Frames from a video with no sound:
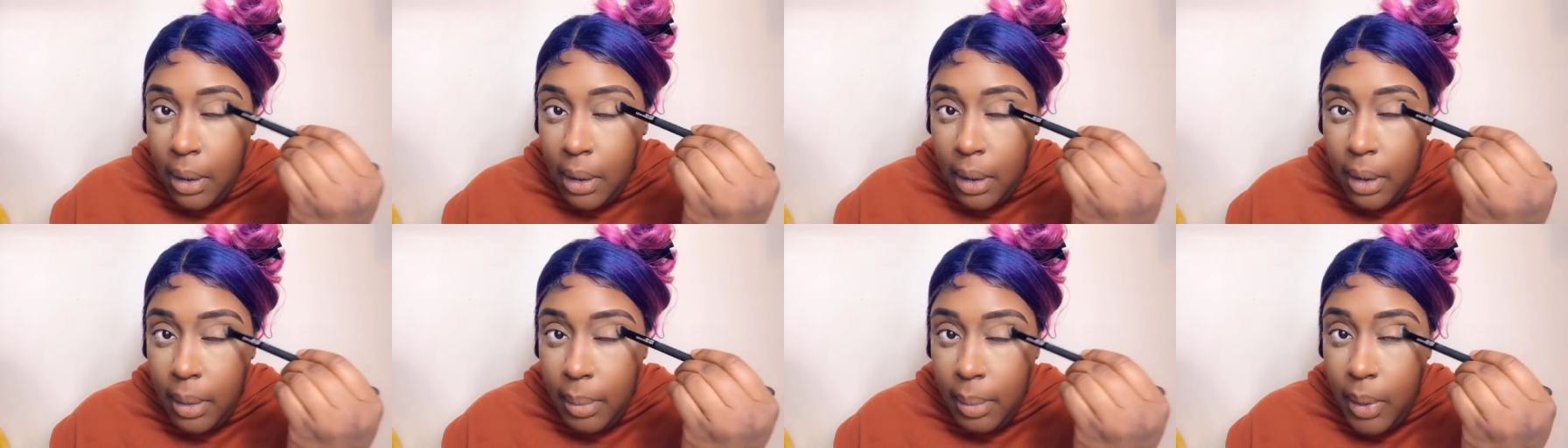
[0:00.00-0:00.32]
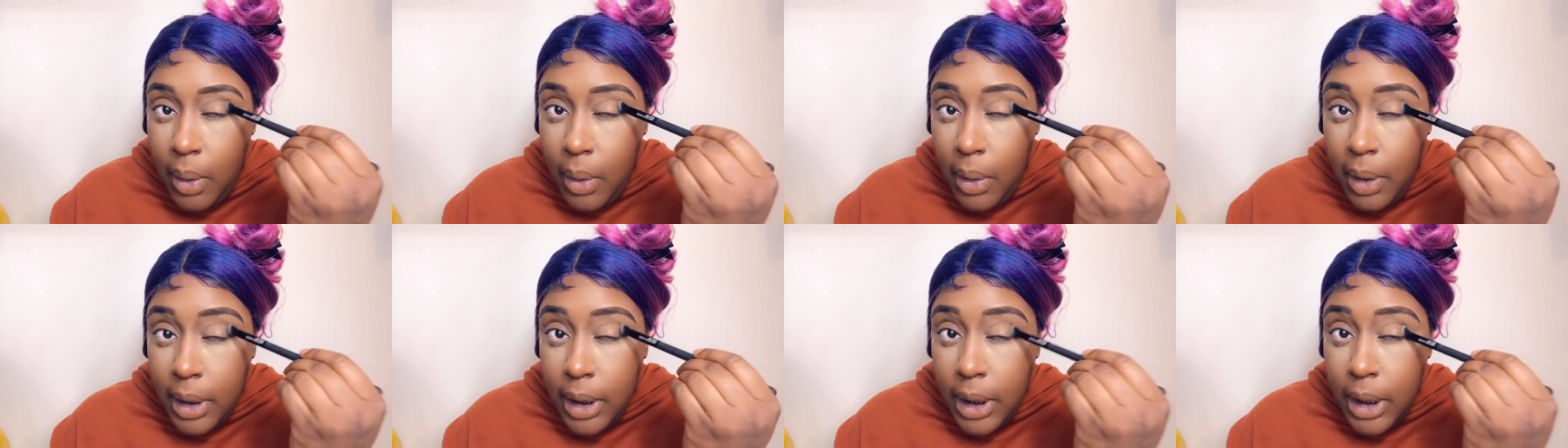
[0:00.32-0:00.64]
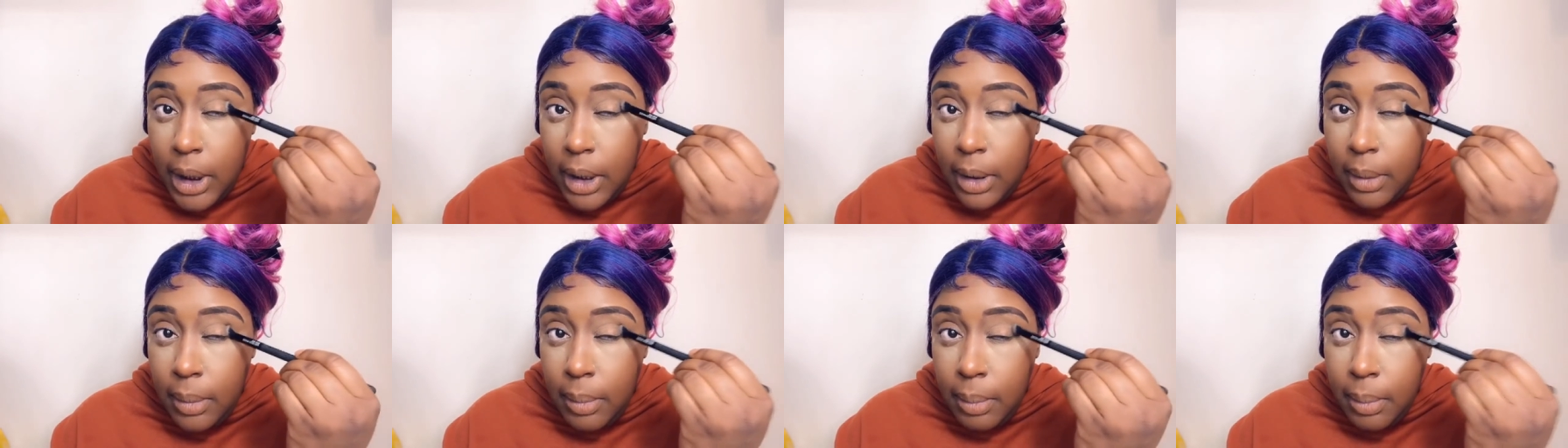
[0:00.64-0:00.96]
Come on,
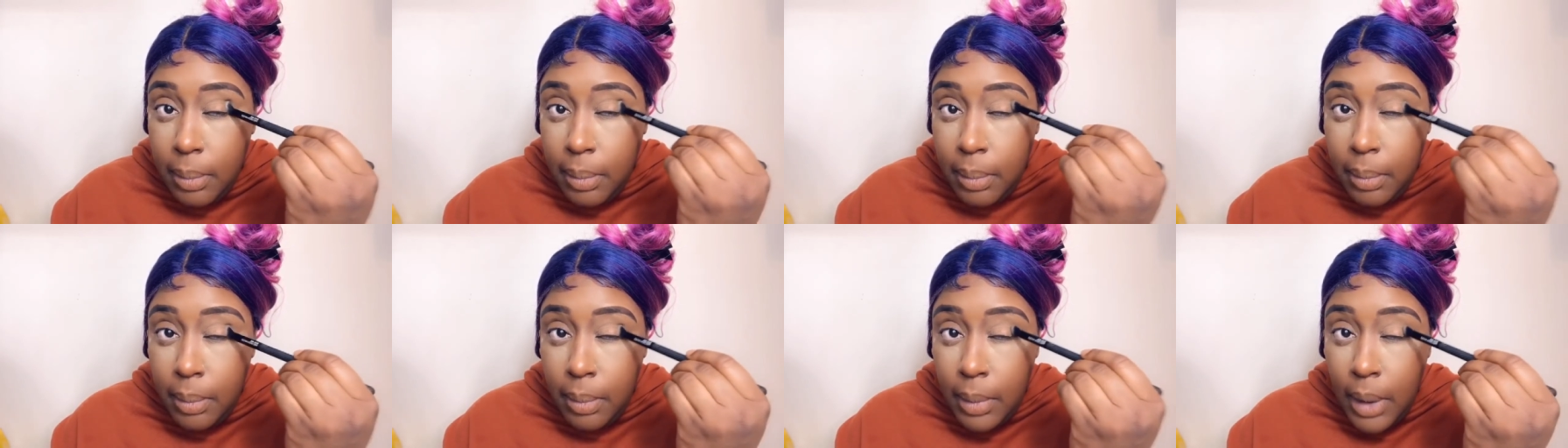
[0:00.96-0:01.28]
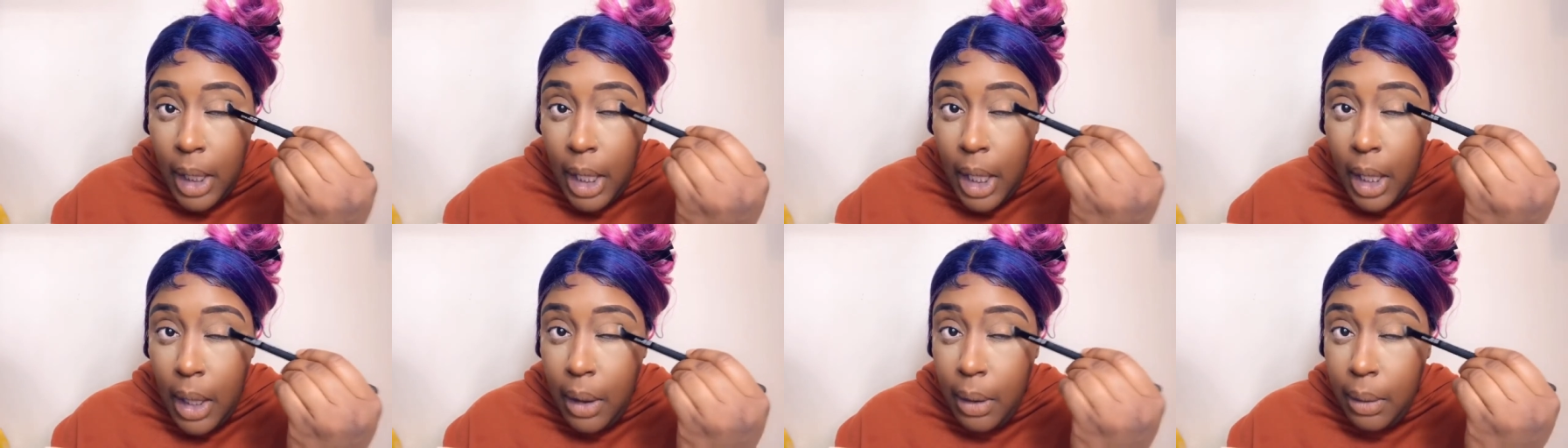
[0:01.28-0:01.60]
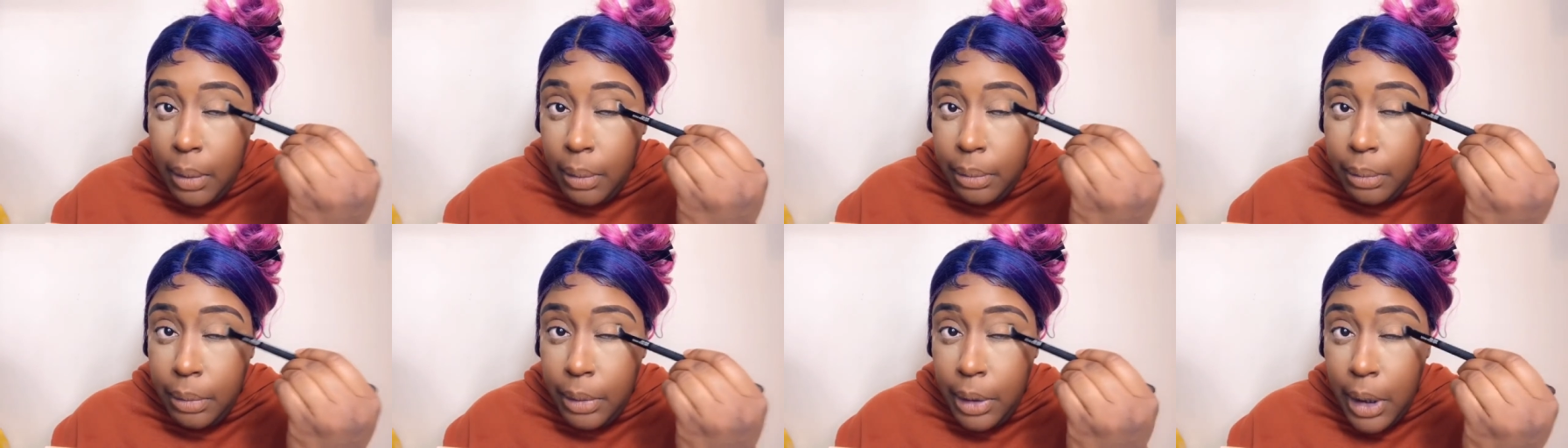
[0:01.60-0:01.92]
Kim. I
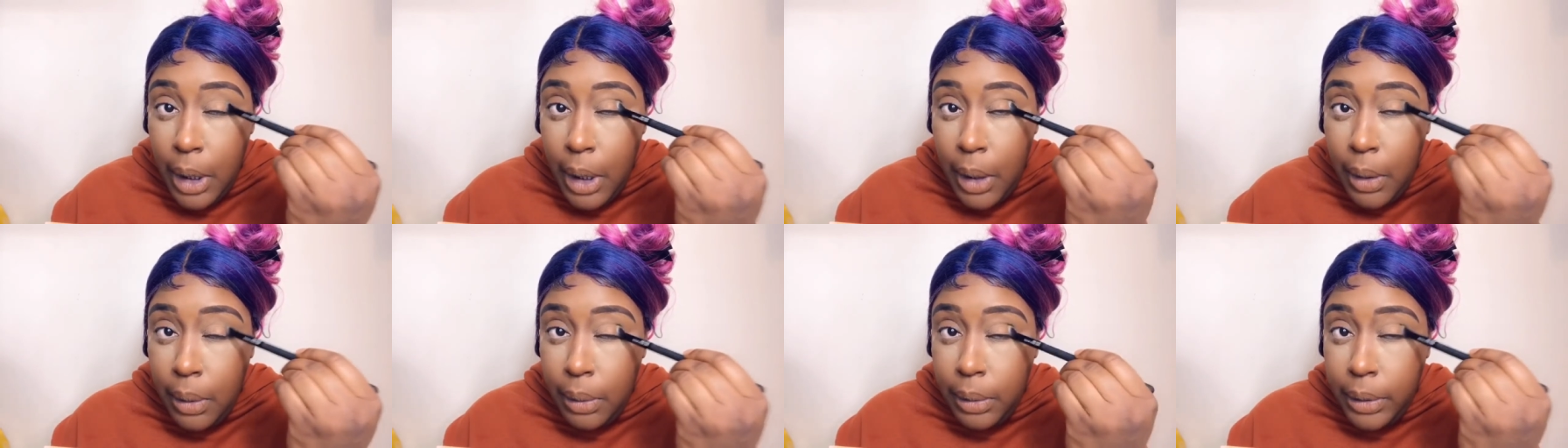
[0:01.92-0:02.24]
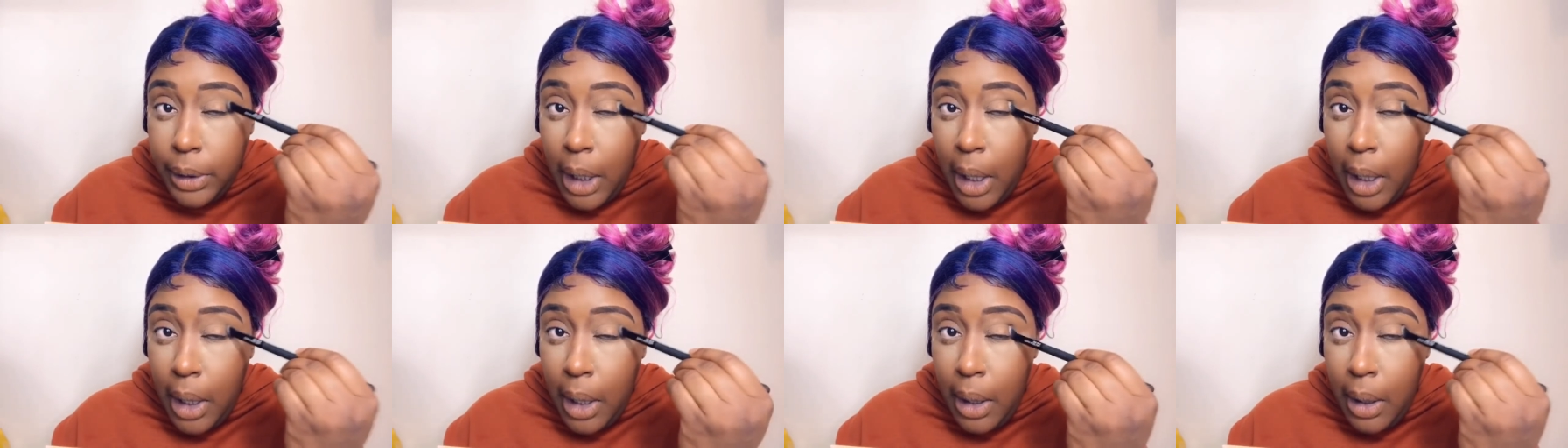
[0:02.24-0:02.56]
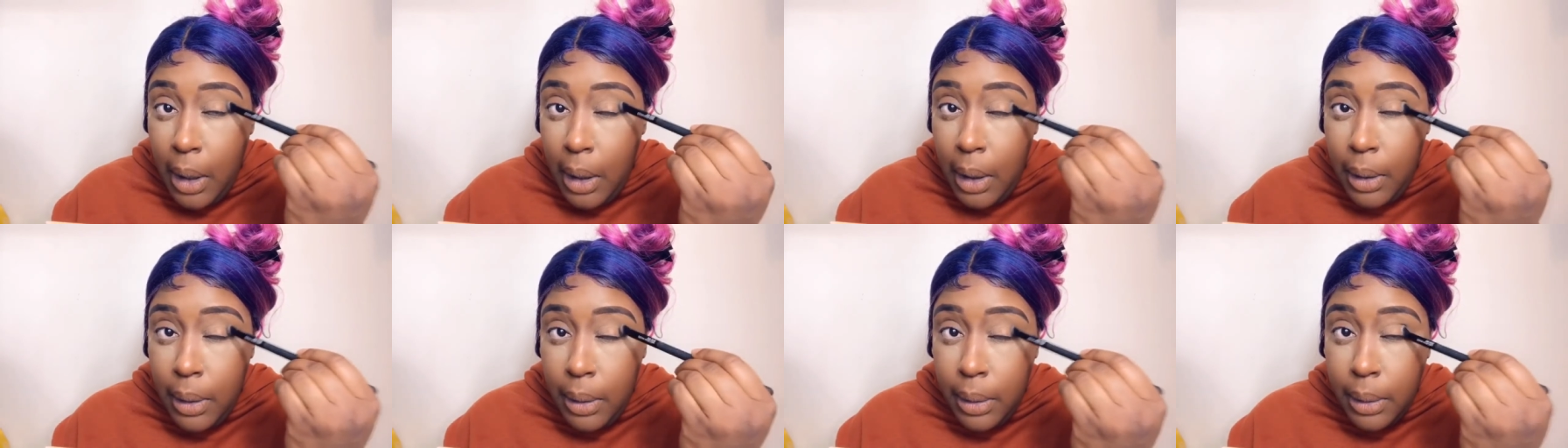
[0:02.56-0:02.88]
don't know, dog.
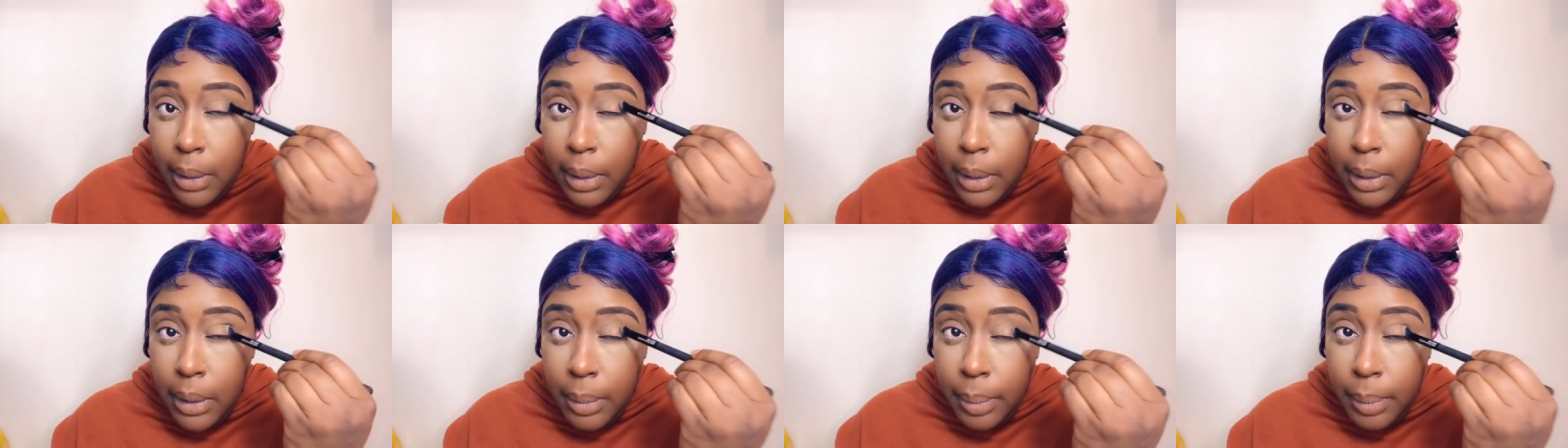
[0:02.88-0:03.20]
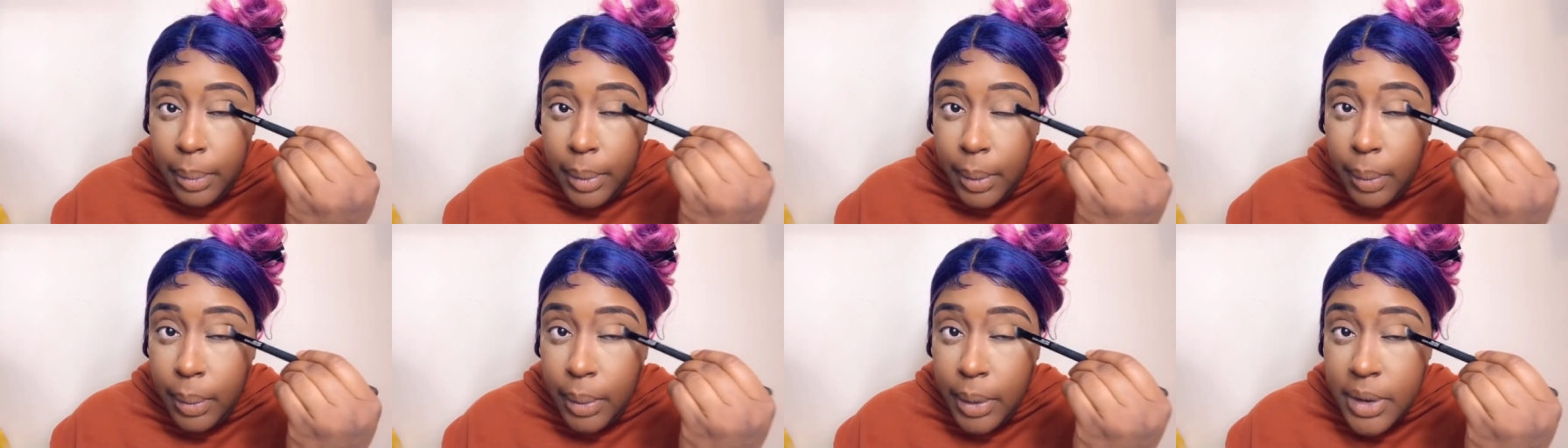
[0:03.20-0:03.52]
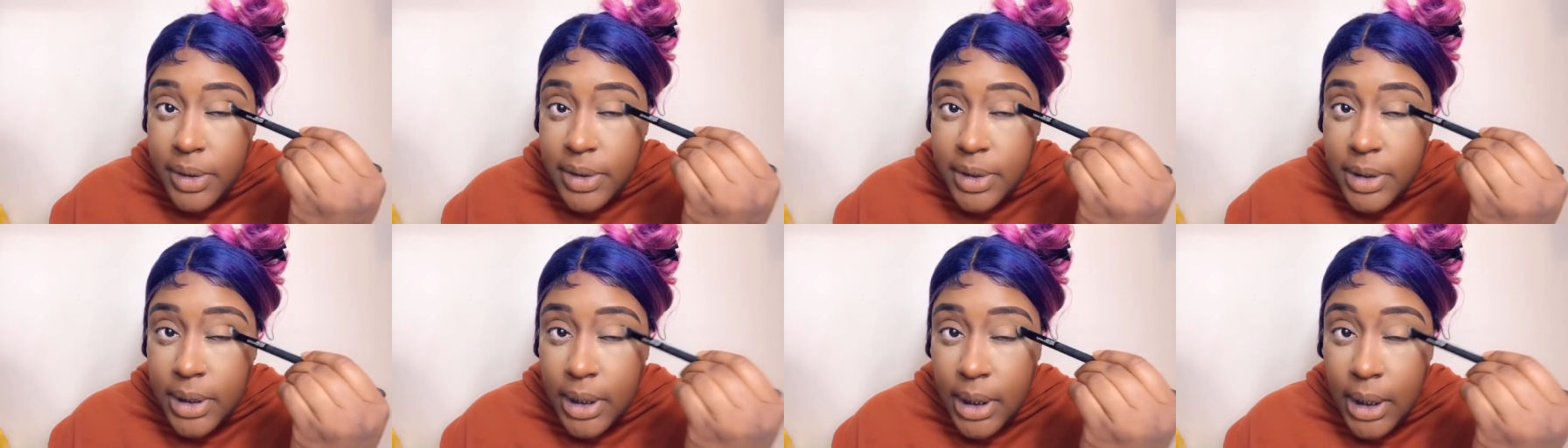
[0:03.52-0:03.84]
But we'll
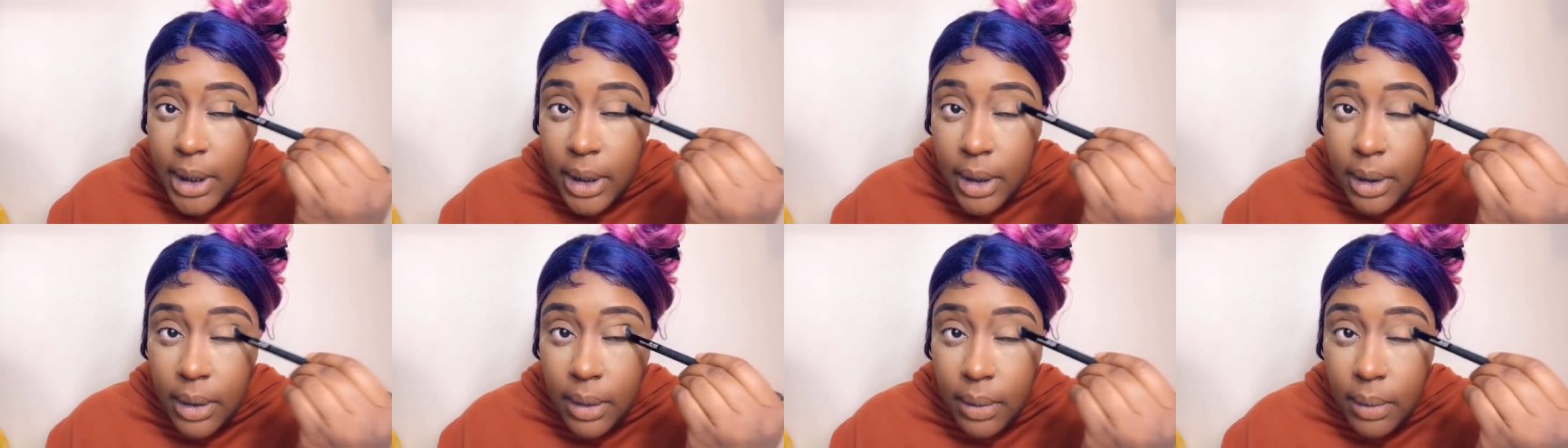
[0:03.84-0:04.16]
see.